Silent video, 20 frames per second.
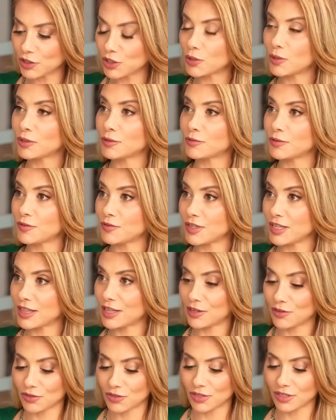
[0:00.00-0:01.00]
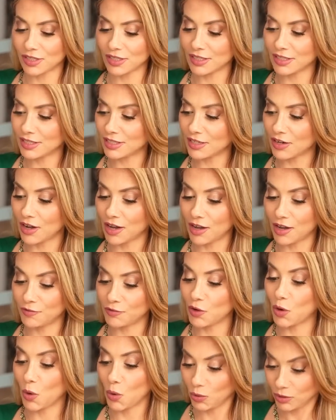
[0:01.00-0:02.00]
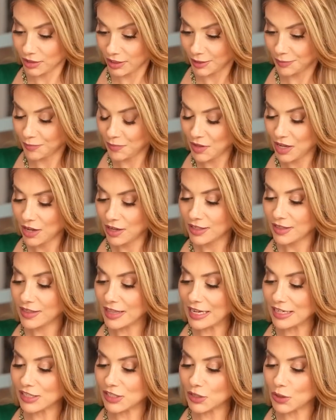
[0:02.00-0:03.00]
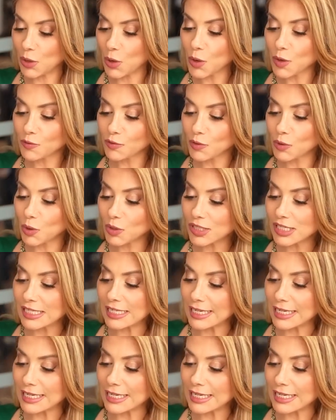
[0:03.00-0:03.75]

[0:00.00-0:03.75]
250,000 of gold. That's an overall